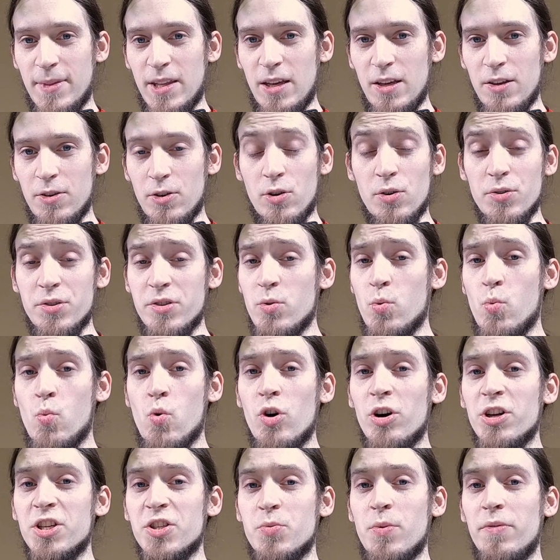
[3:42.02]
It also
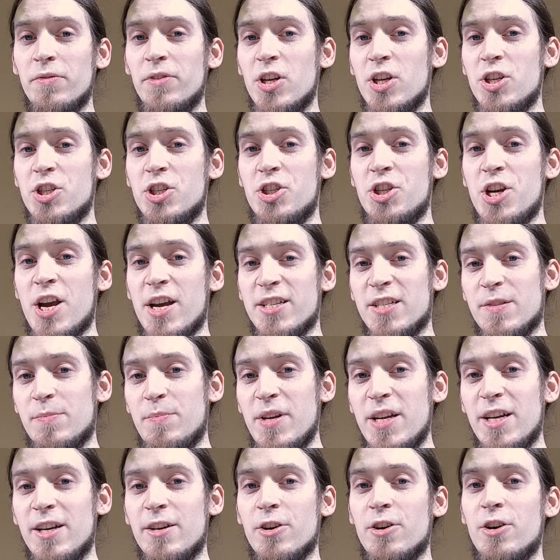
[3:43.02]
works with the
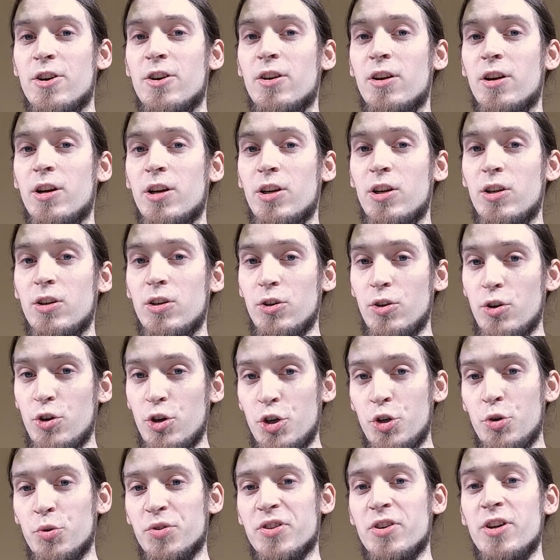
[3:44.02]
Gespeaker
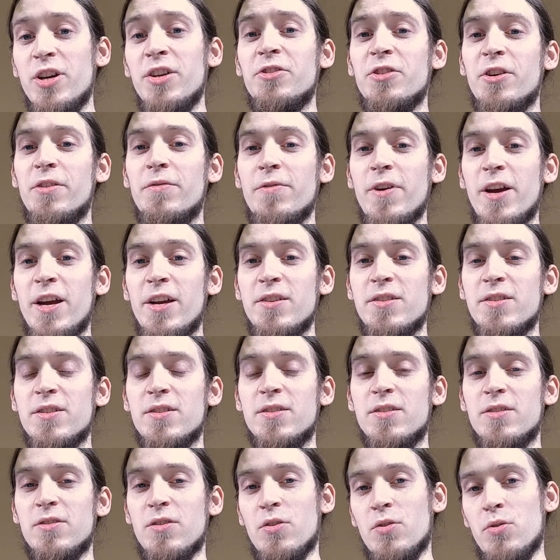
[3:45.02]
user interface,
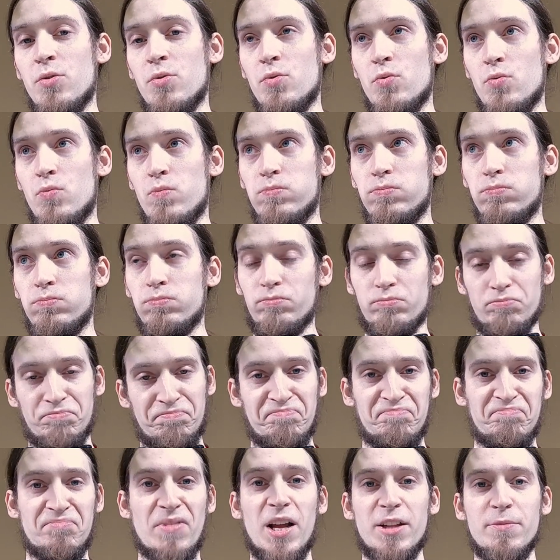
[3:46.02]
so
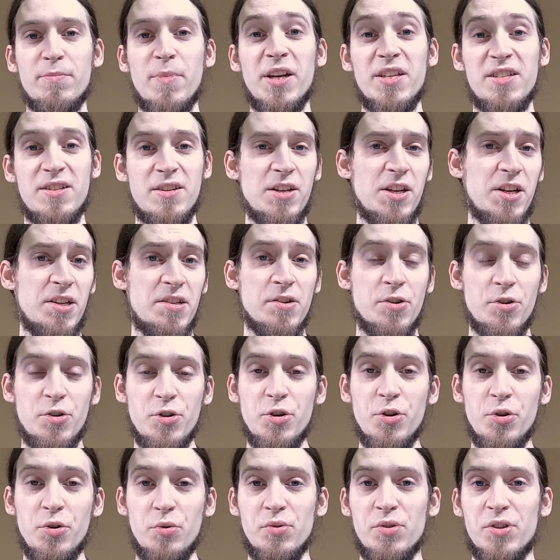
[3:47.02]
that makes it easier to
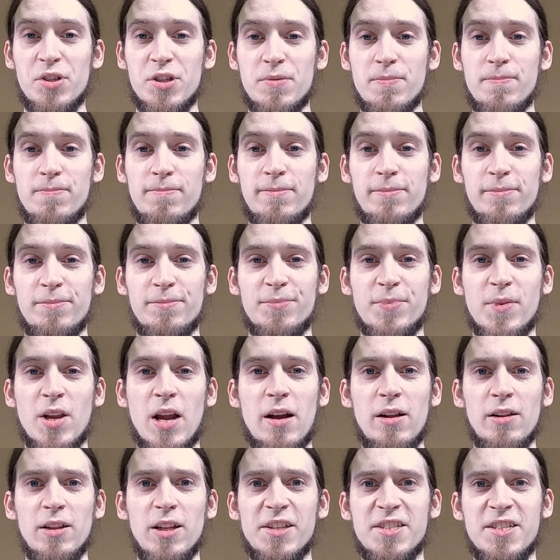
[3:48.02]
use.
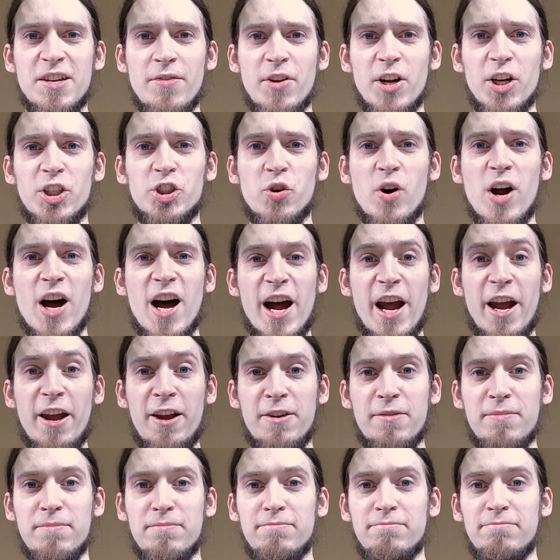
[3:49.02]
Let's give it a try.